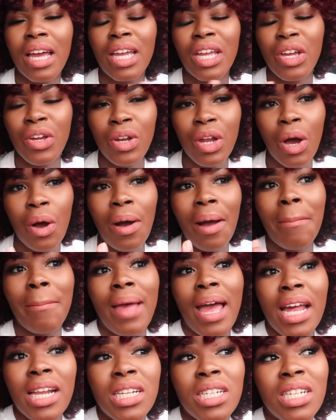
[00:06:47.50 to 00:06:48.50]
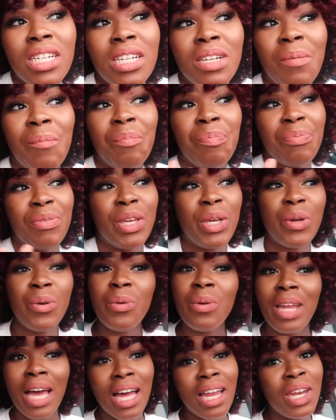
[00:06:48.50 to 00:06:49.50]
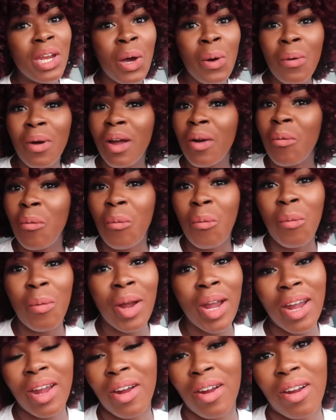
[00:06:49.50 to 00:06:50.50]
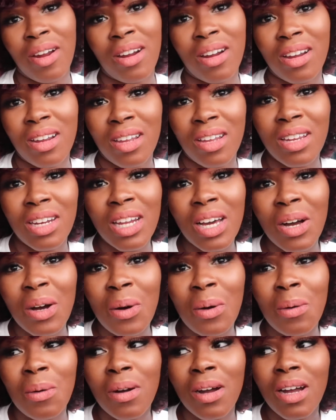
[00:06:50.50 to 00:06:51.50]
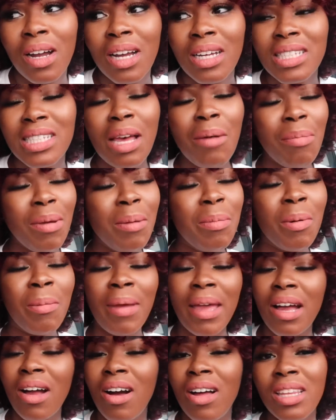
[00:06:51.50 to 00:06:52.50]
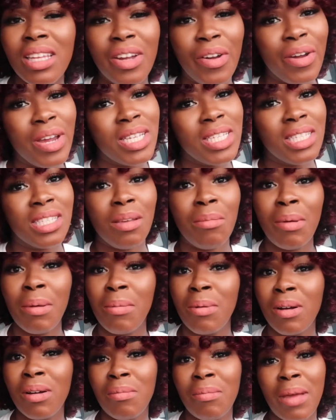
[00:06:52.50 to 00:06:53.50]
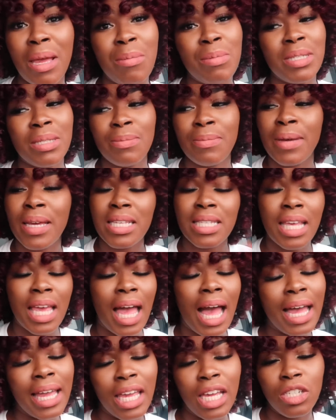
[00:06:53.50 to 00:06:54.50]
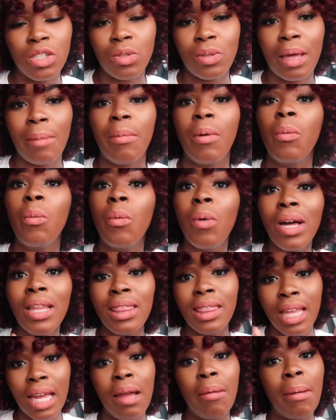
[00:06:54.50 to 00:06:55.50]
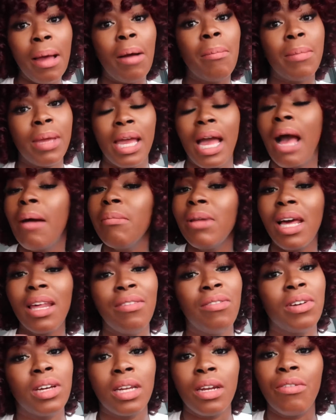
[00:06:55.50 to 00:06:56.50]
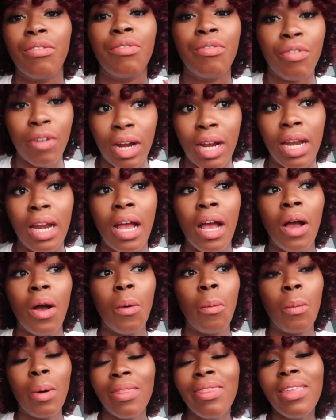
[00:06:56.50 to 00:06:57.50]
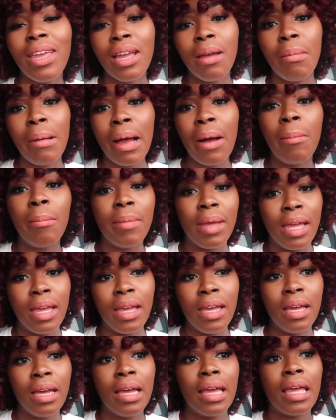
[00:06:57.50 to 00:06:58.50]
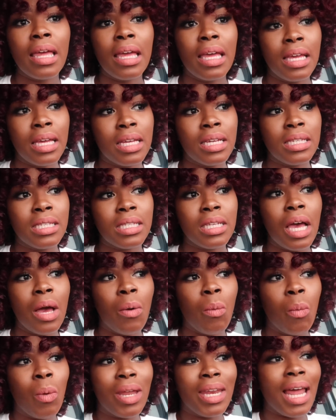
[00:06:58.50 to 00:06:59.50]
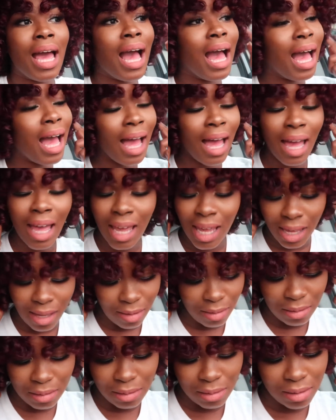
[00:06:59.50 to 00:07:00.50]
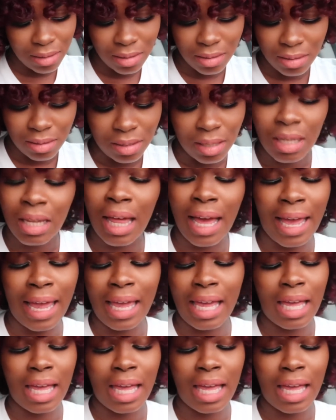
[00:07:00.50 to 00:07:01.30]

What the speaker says: you know, imagine you not knowing where, you know, some people may call it crazy, some people may say I can't do that, but one thing about me, I'm not even gonna front, one thing about me is when I like